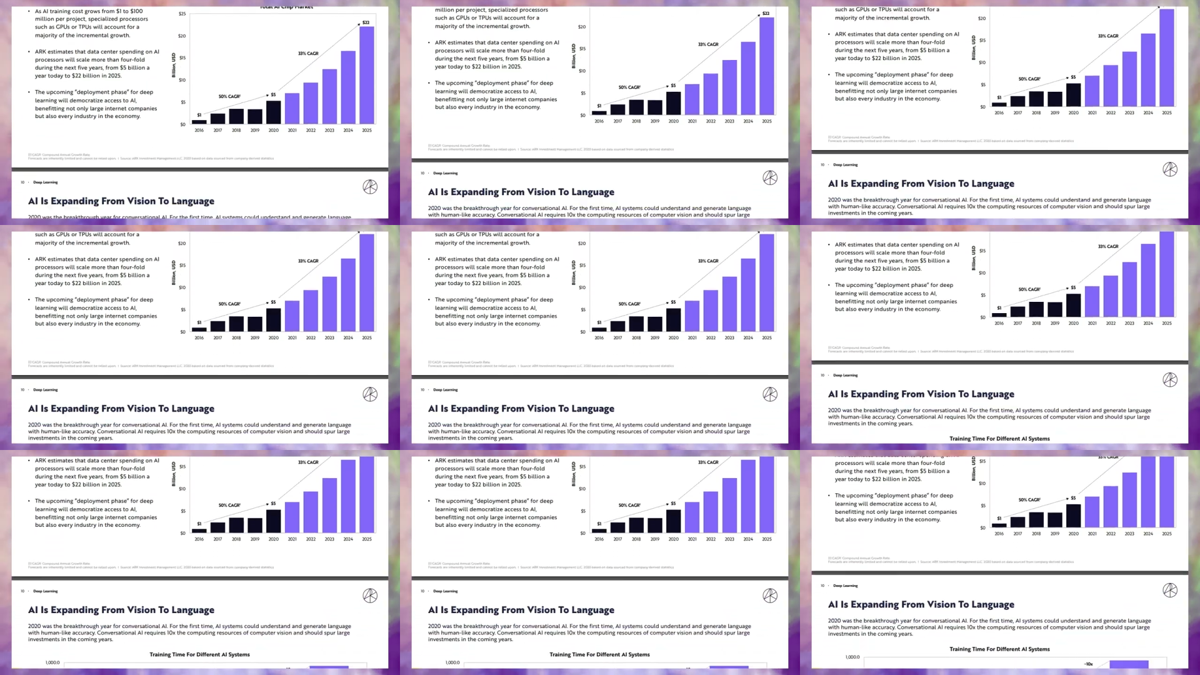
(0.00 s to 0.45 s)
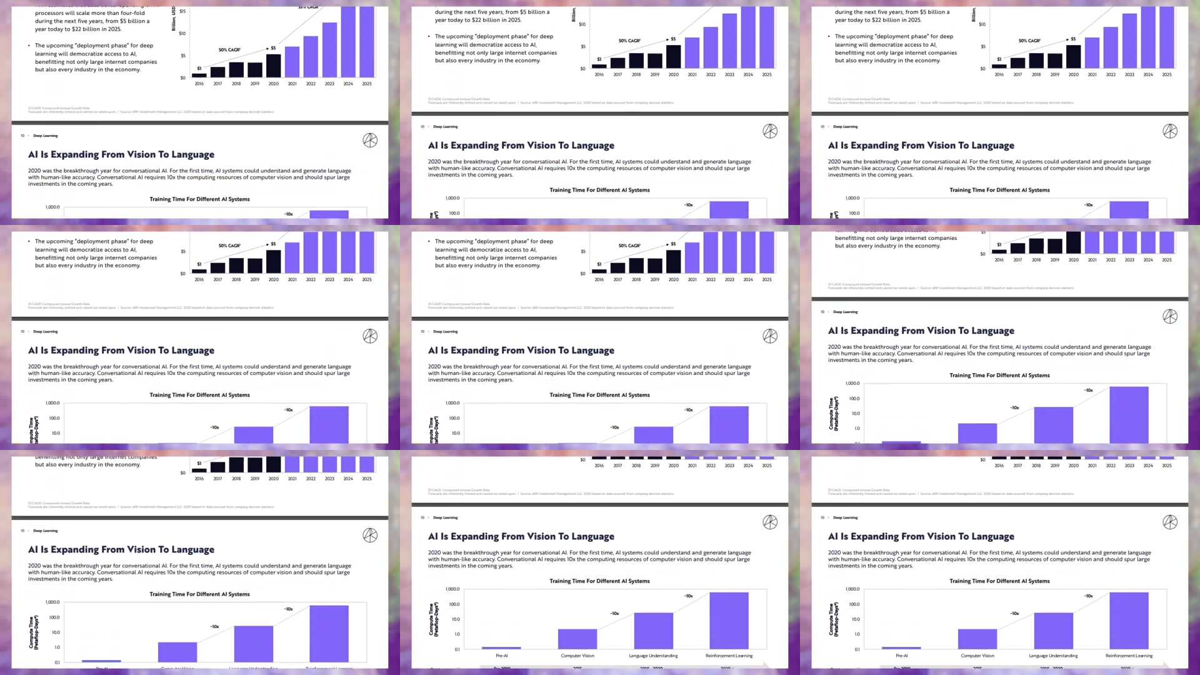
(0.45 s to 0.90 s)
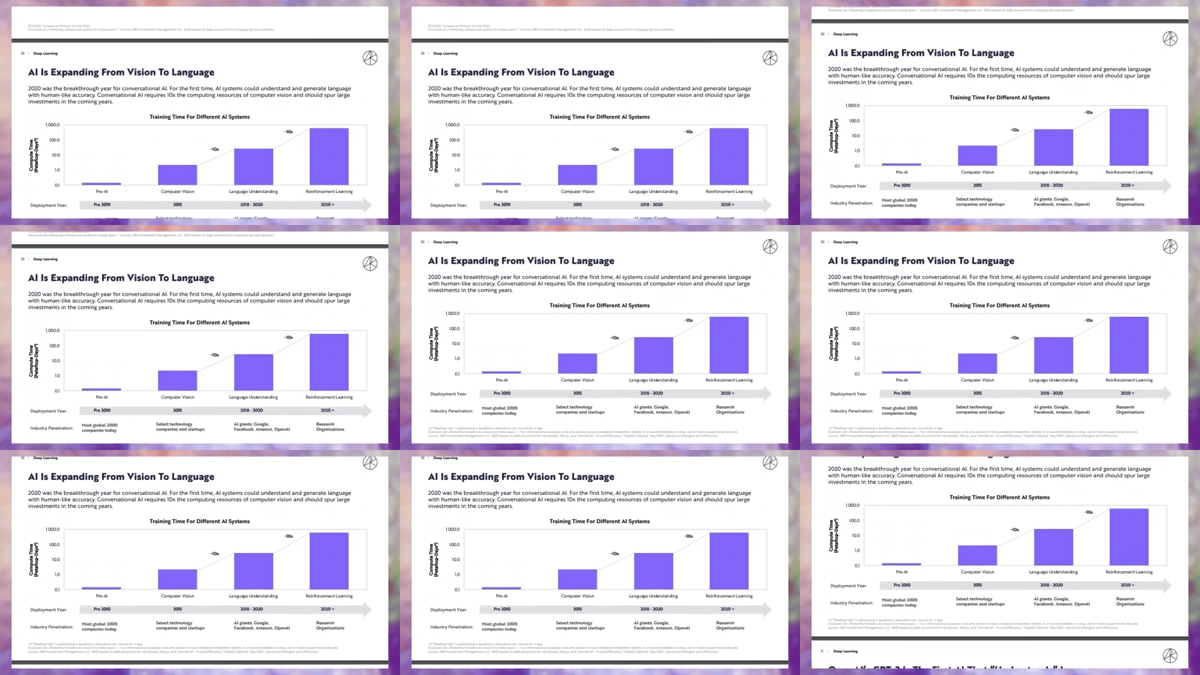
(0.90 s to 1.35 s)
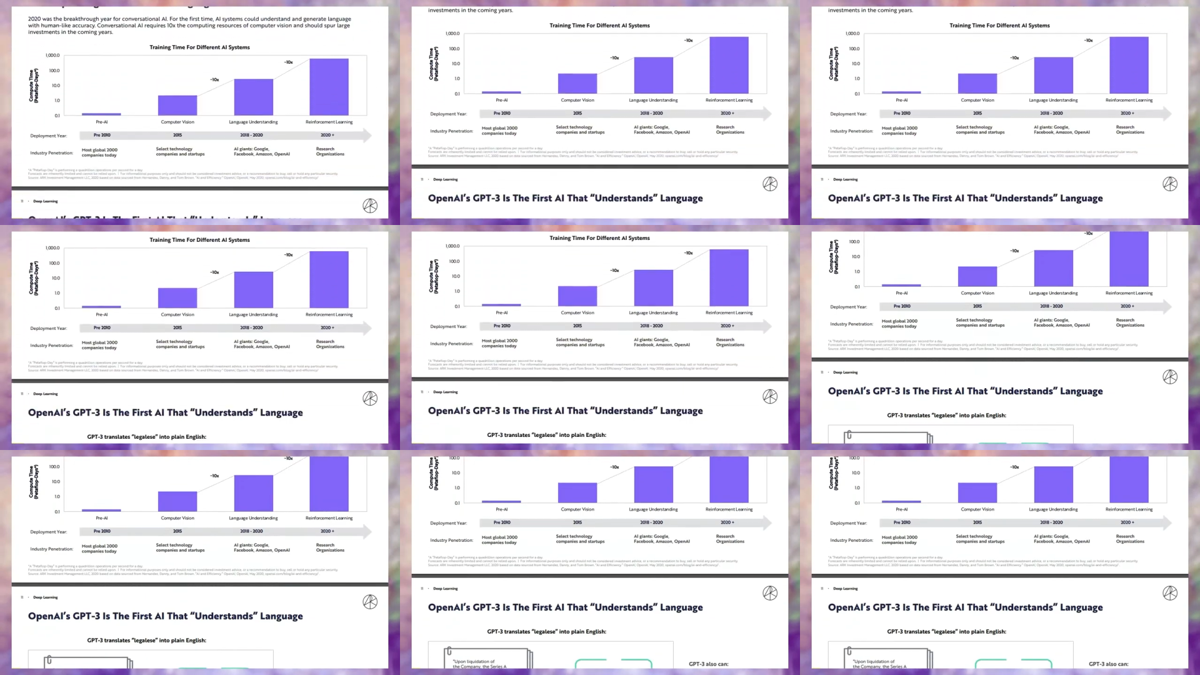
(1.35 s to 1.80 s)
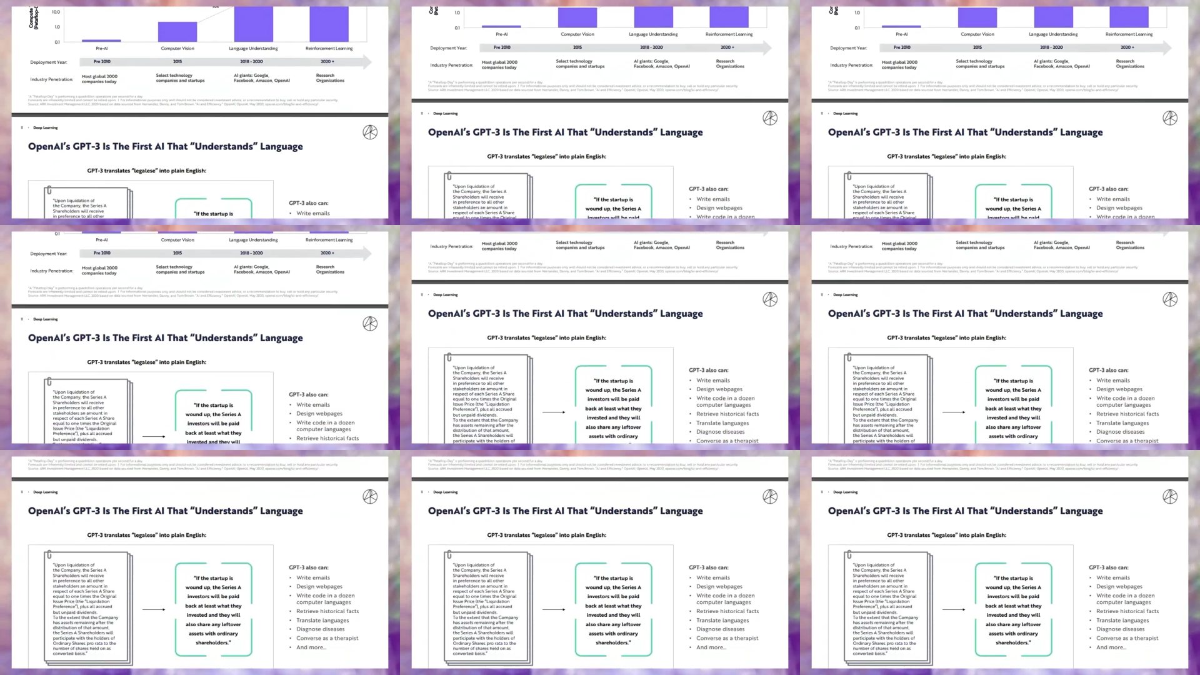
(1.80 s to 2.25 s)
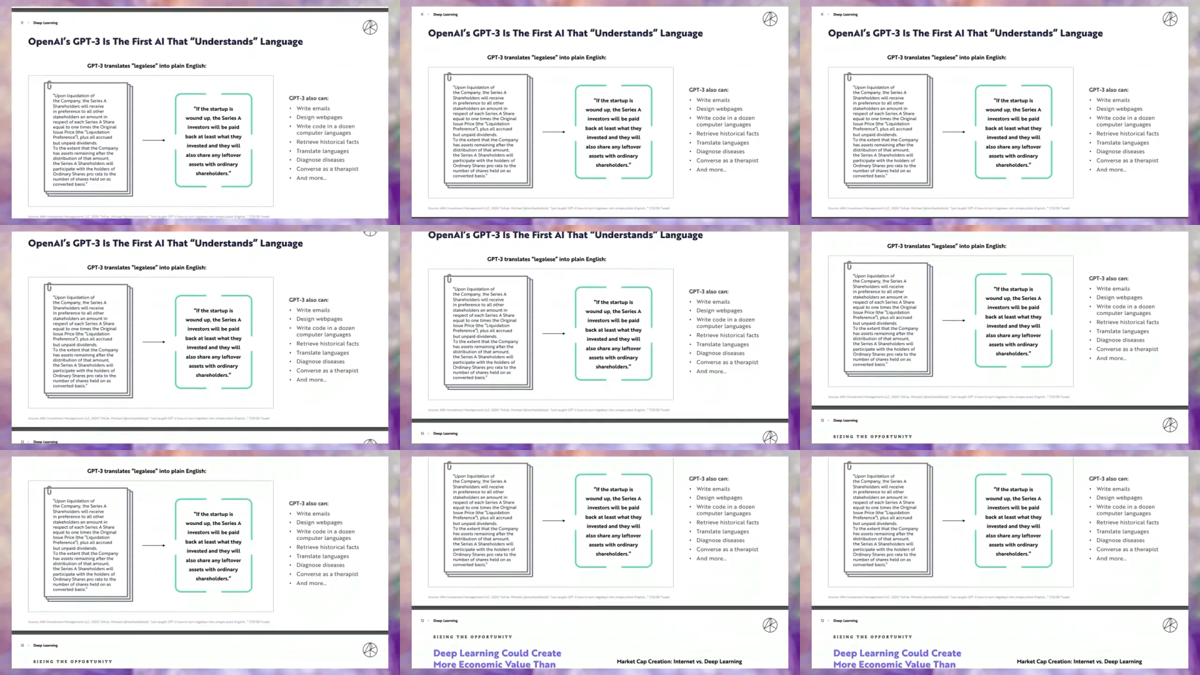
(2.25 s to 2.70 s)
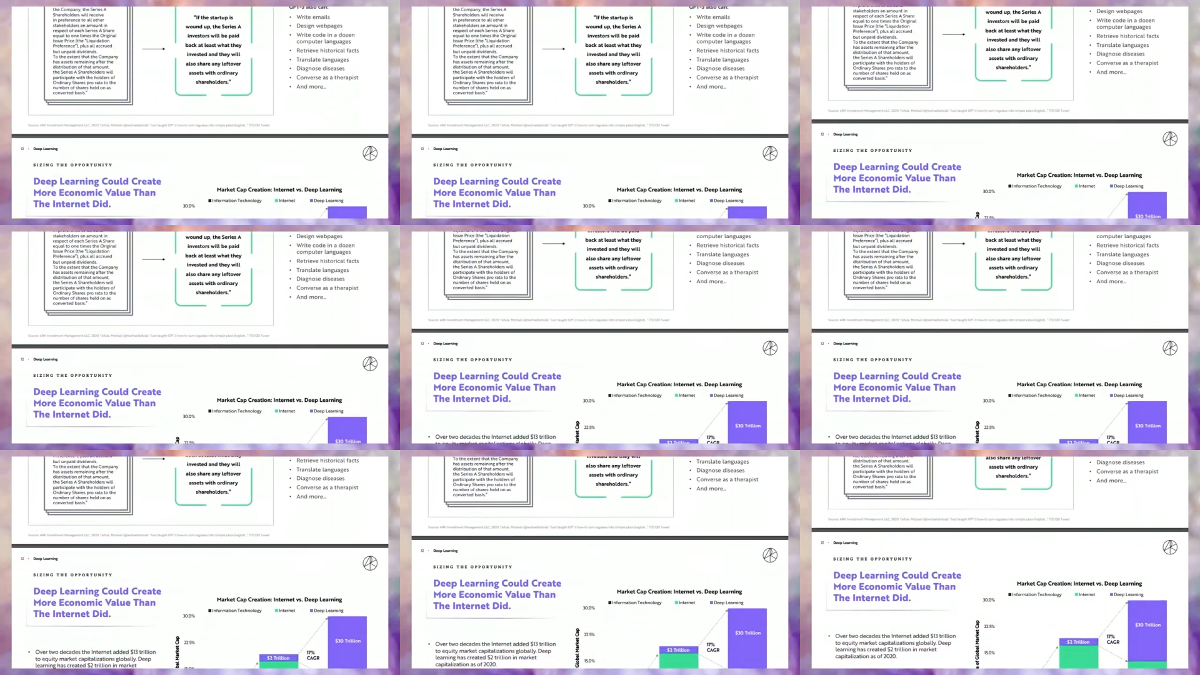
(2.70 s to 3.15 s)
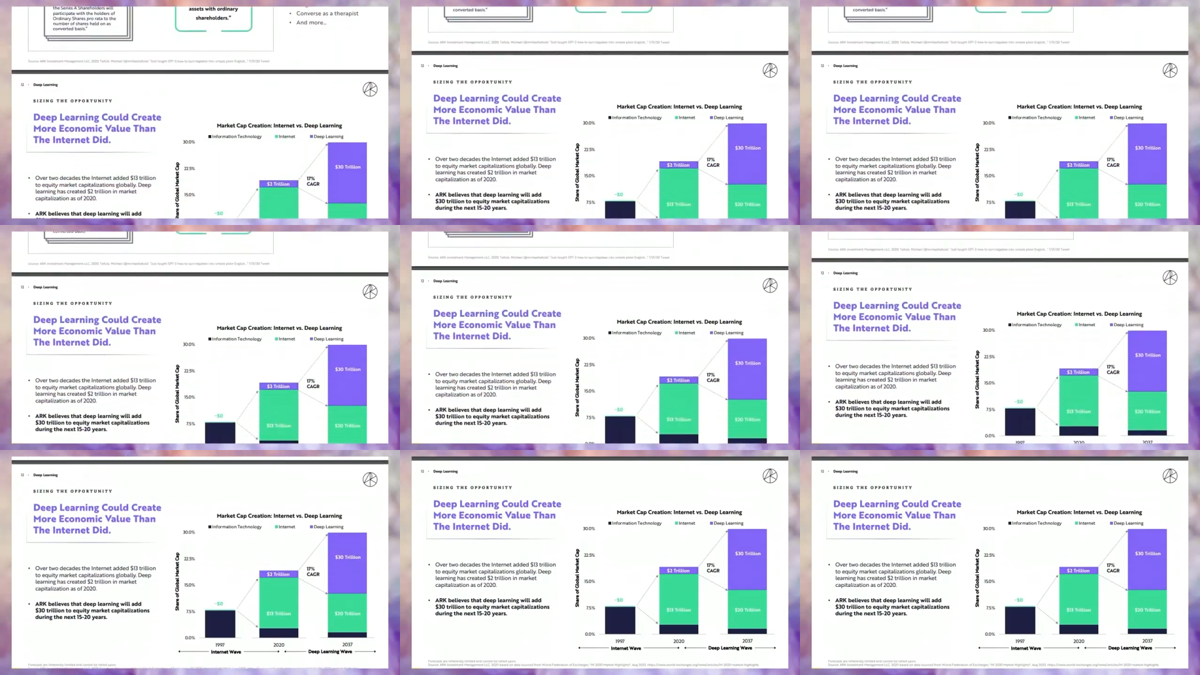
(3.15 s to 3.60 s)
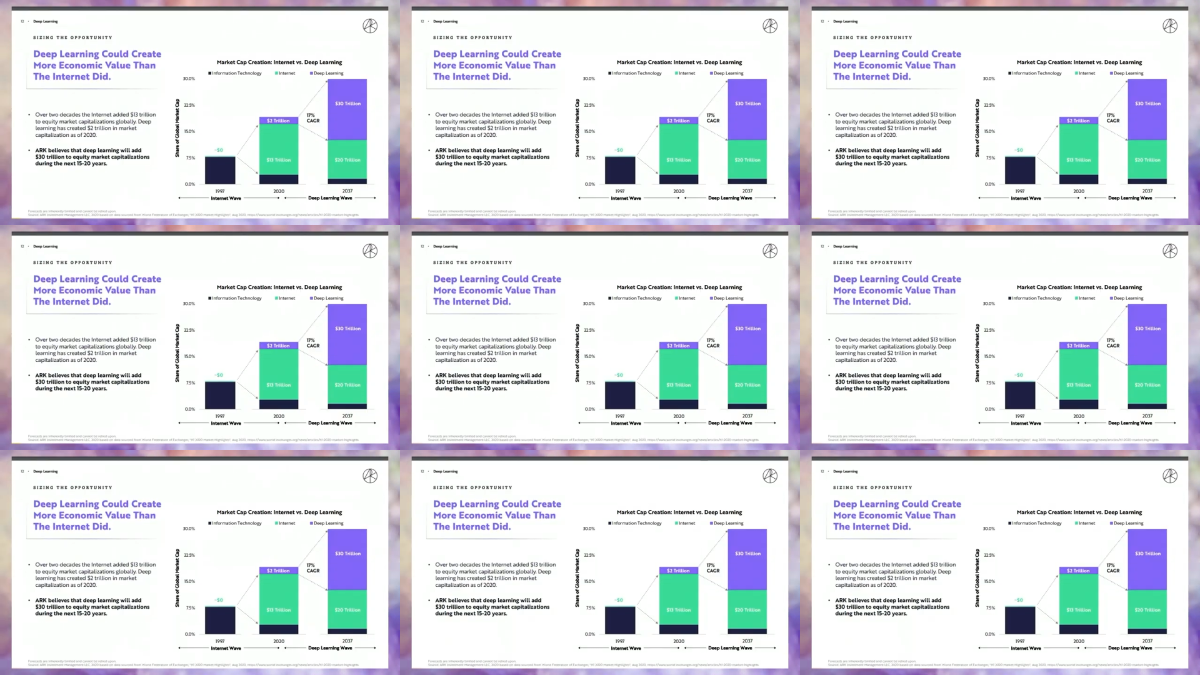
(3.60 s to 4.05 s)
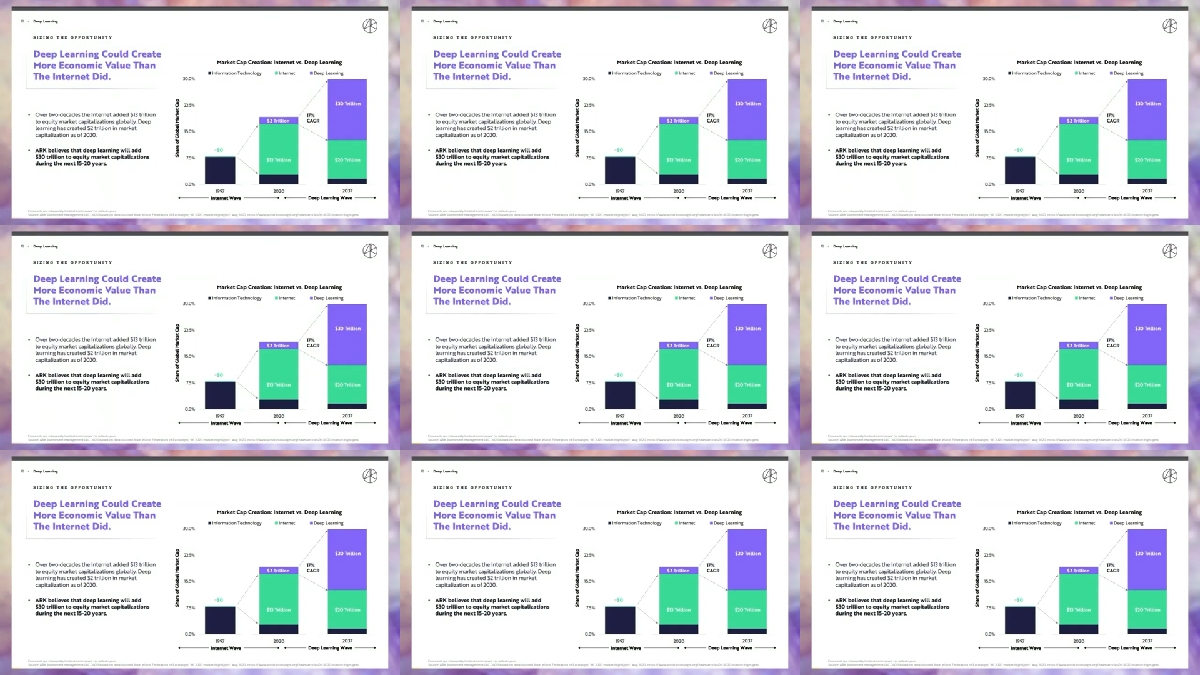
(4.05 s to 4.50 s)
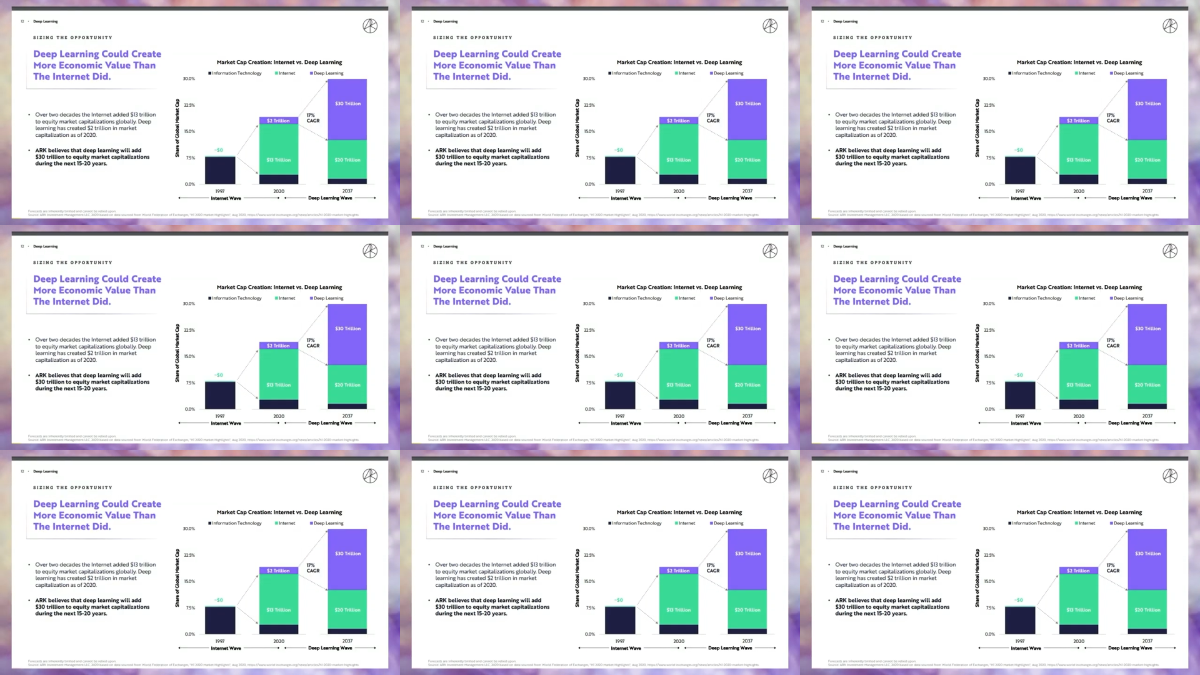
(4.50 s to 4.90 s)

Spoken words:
Nobody's mouth can be seen.